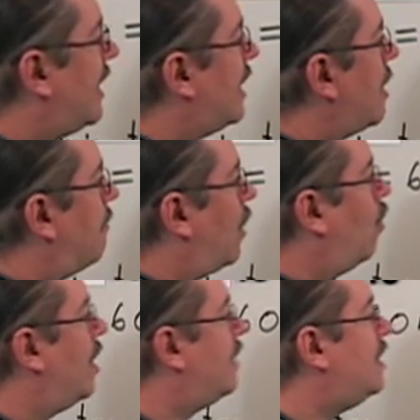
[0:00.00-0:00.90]
that by
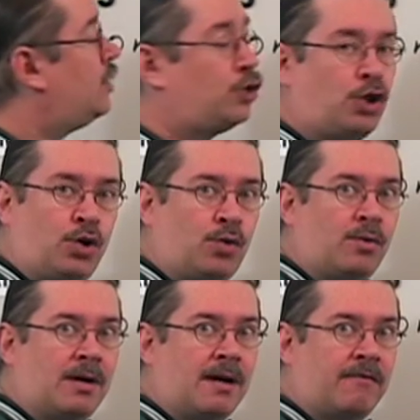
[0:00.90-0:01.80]
one of these
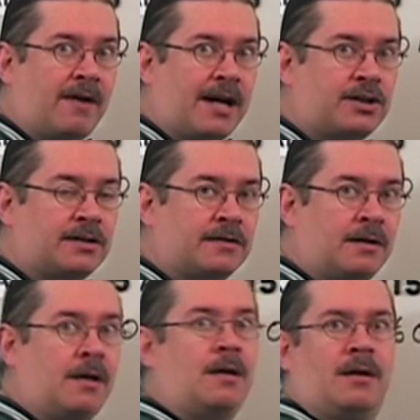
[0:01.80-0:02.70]
two fractions.
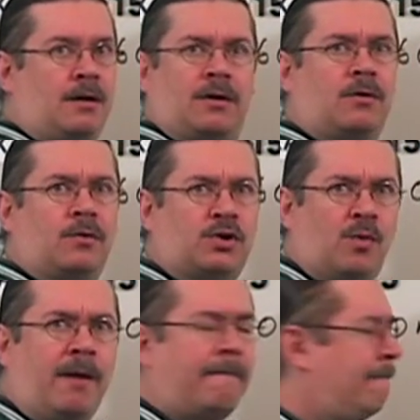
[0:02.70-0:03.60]
Which
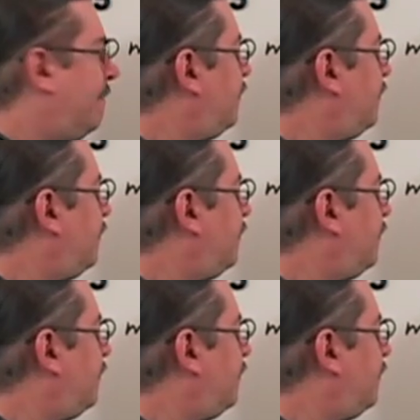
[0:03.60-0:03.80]
one?